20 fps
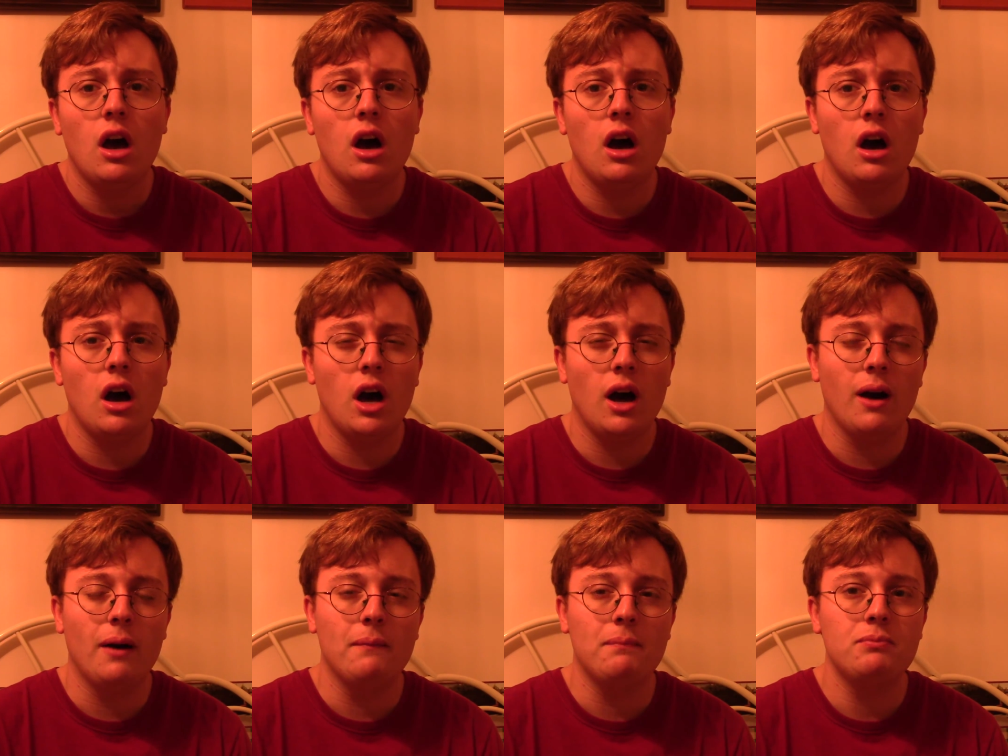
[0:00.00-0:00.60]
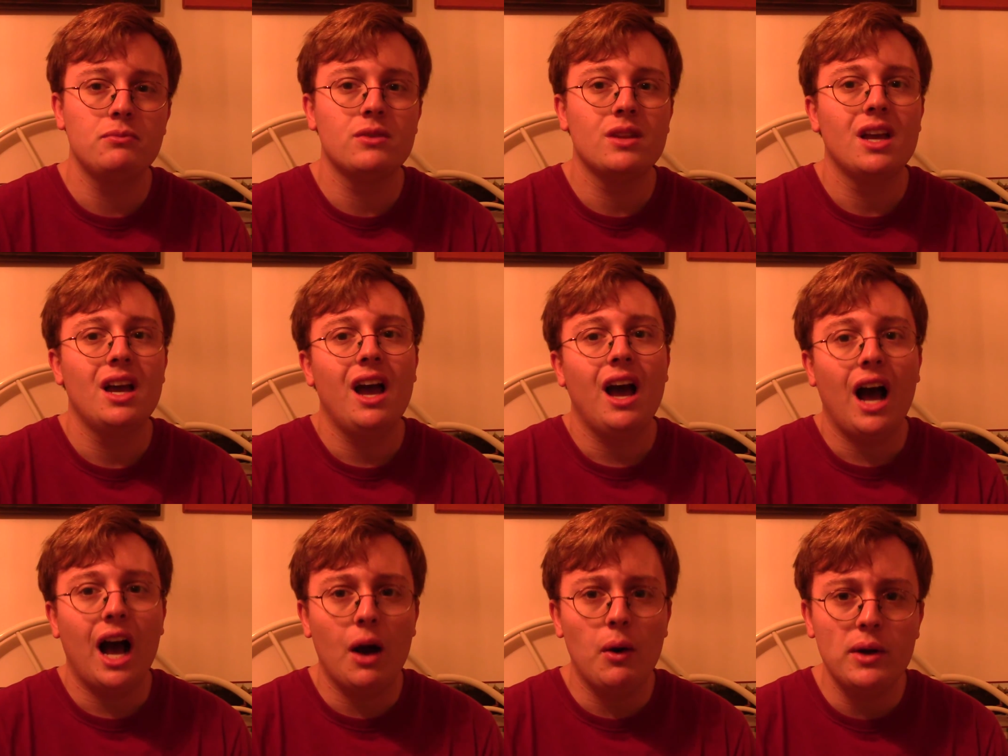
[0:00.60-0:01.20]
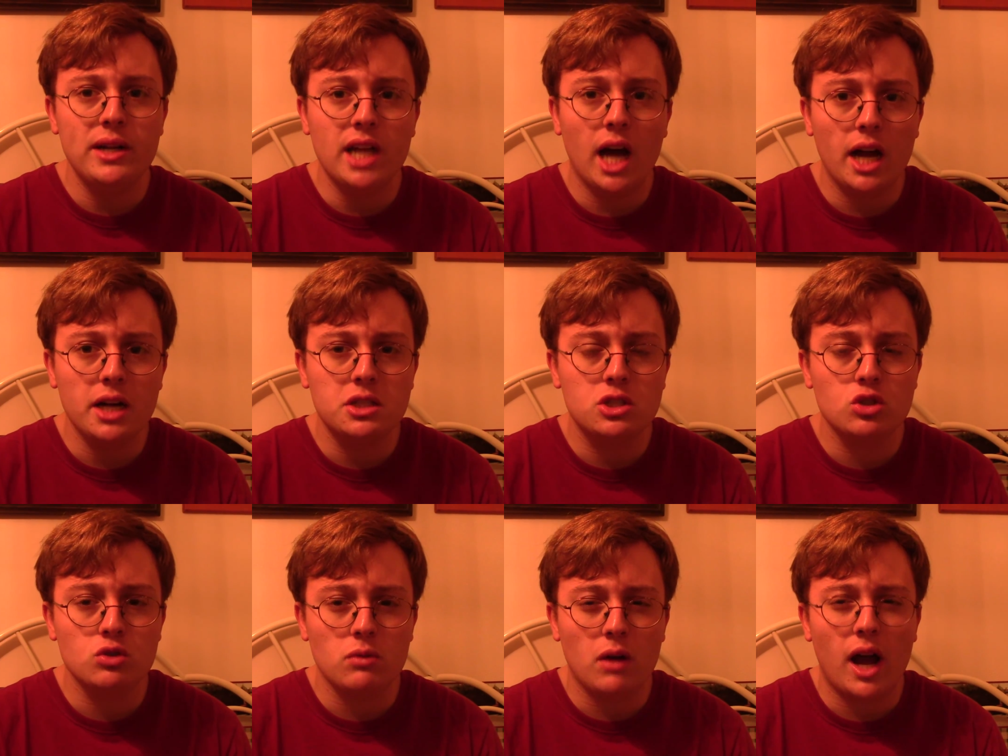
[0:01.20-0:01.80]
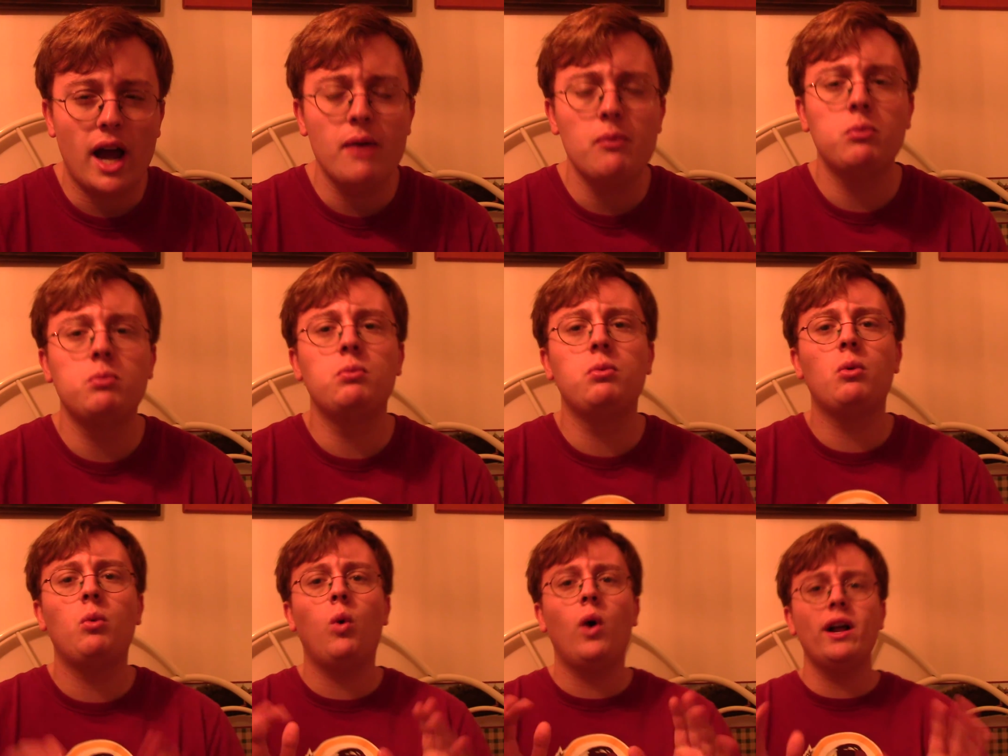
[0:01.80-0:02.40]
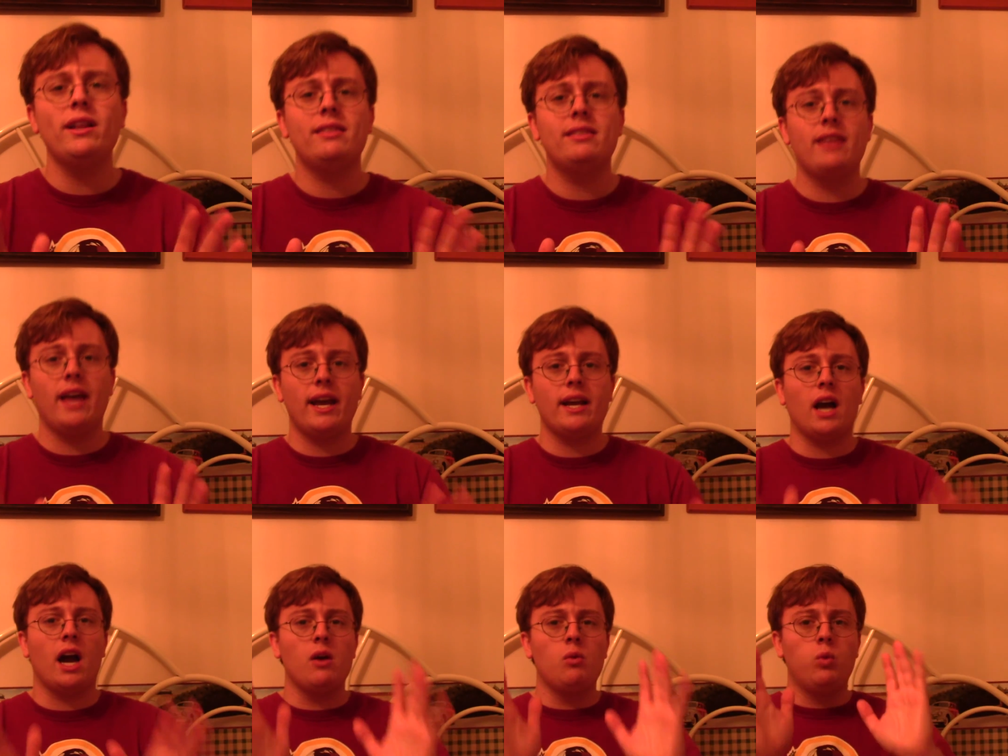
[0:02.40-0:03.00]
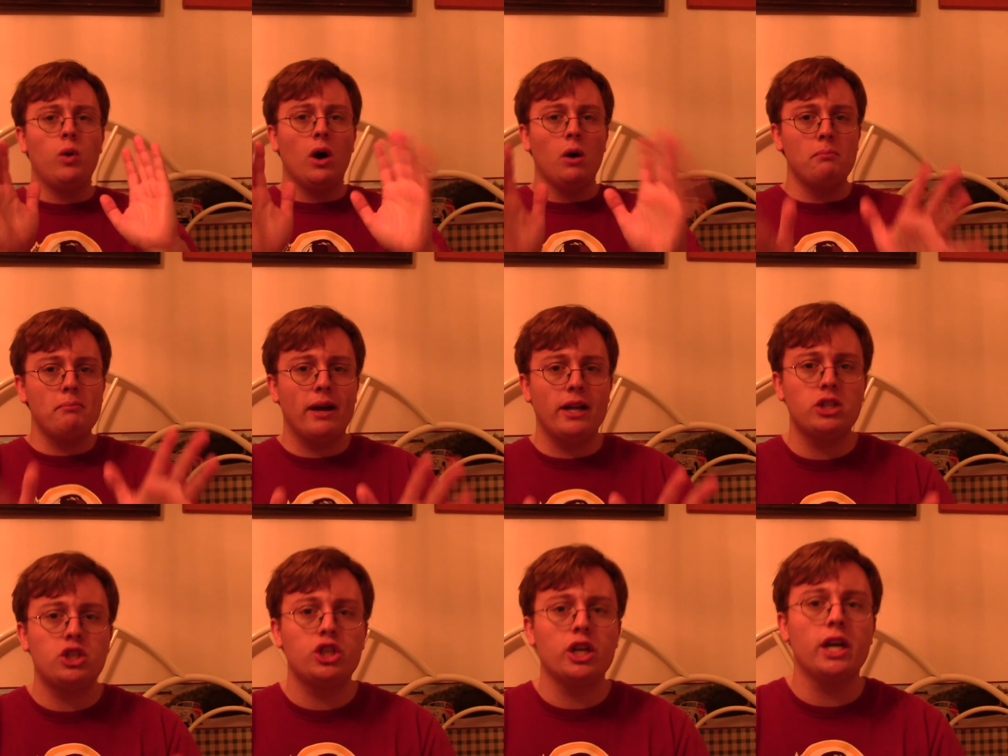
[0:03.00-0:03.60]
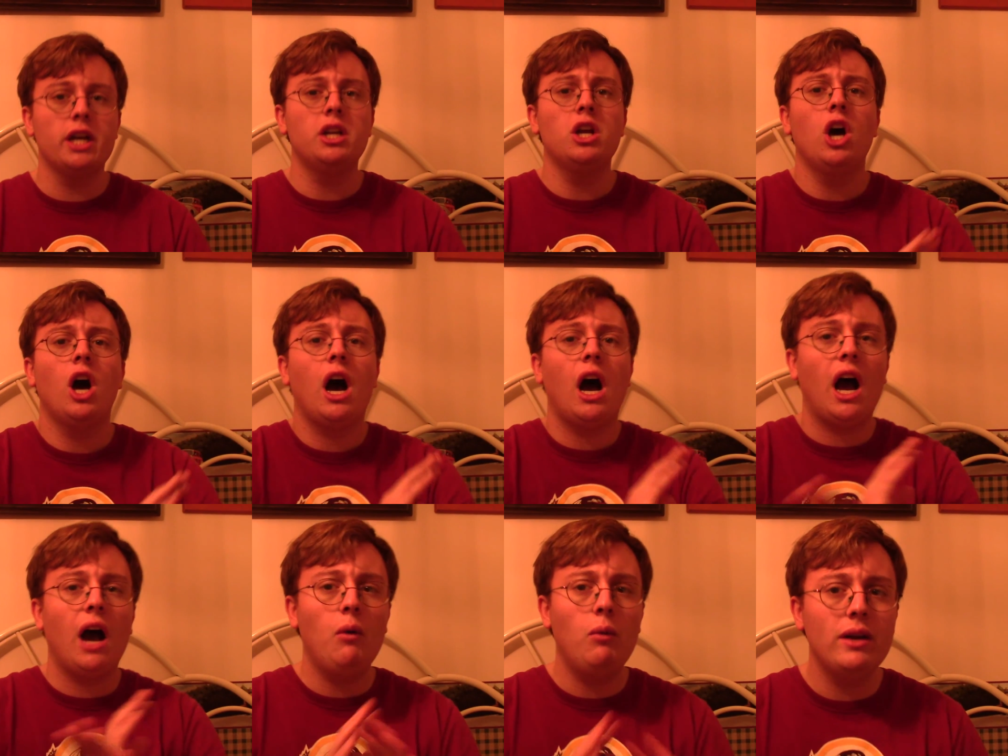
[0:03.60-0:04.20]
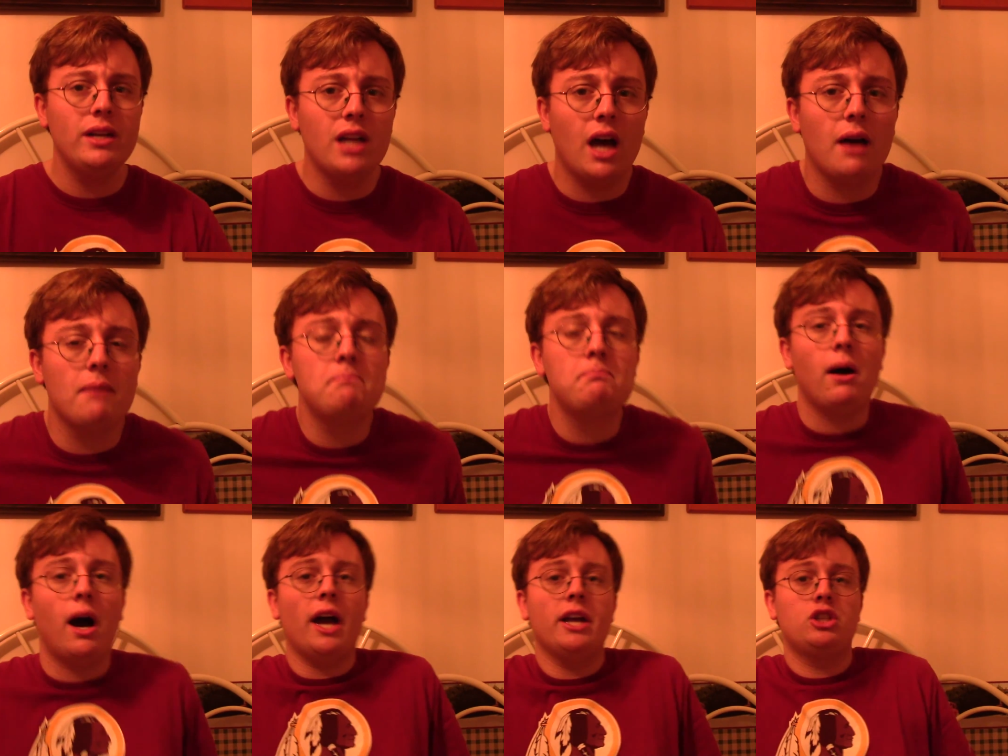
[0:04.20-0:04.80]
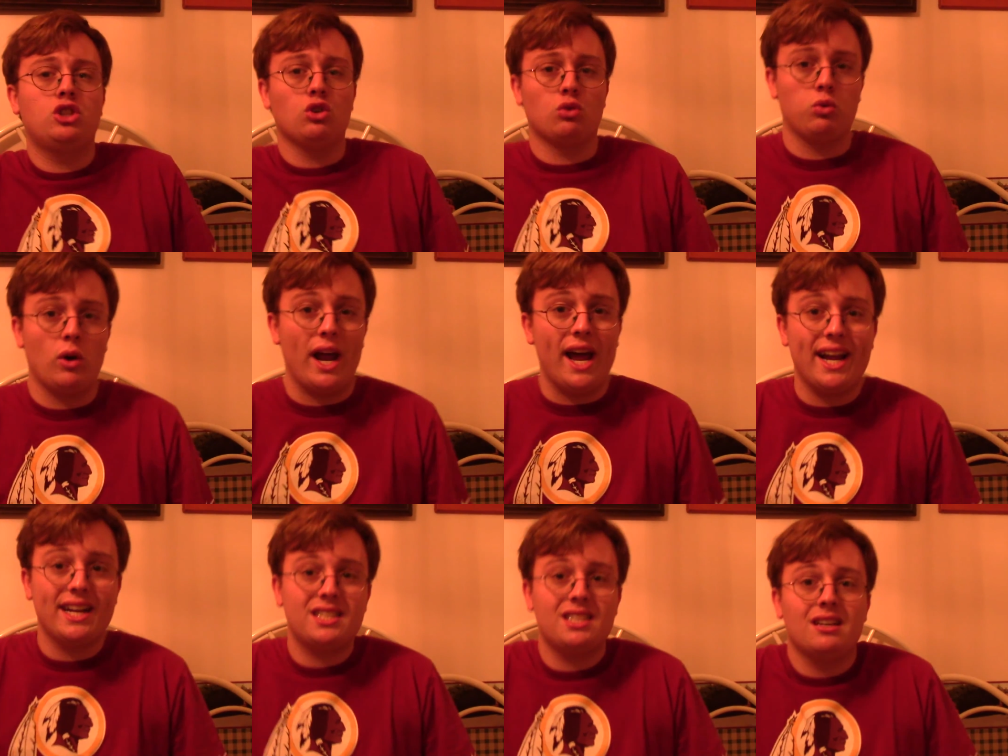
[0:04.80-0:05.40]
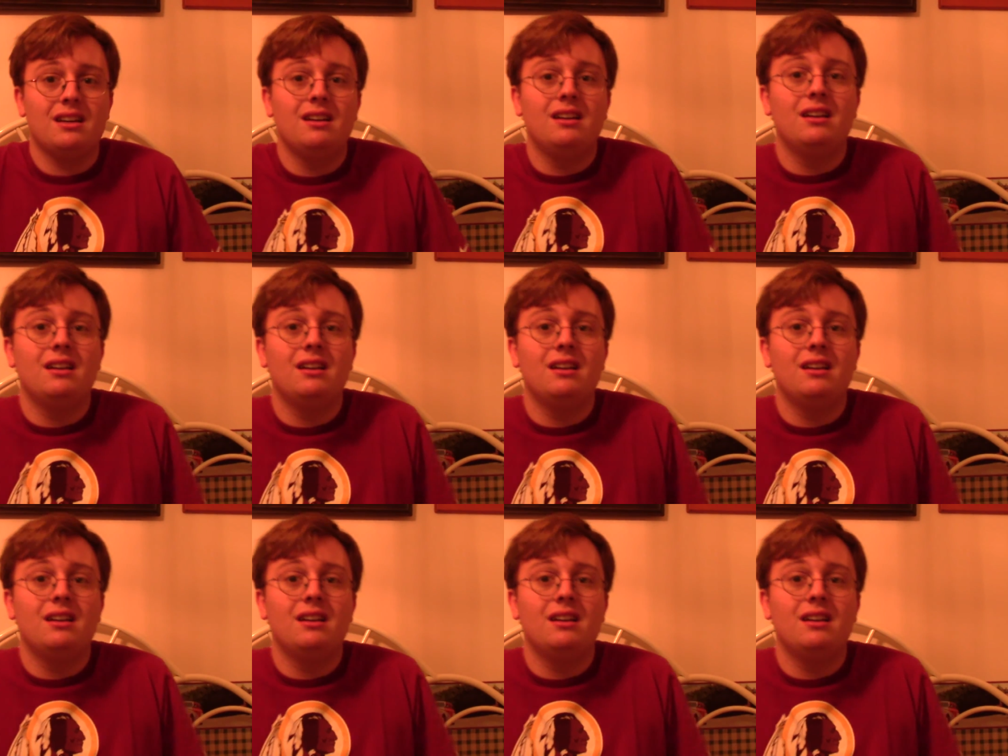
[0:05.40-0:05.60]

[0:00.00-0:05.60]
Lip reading: One thing I will mention, I would not buy direct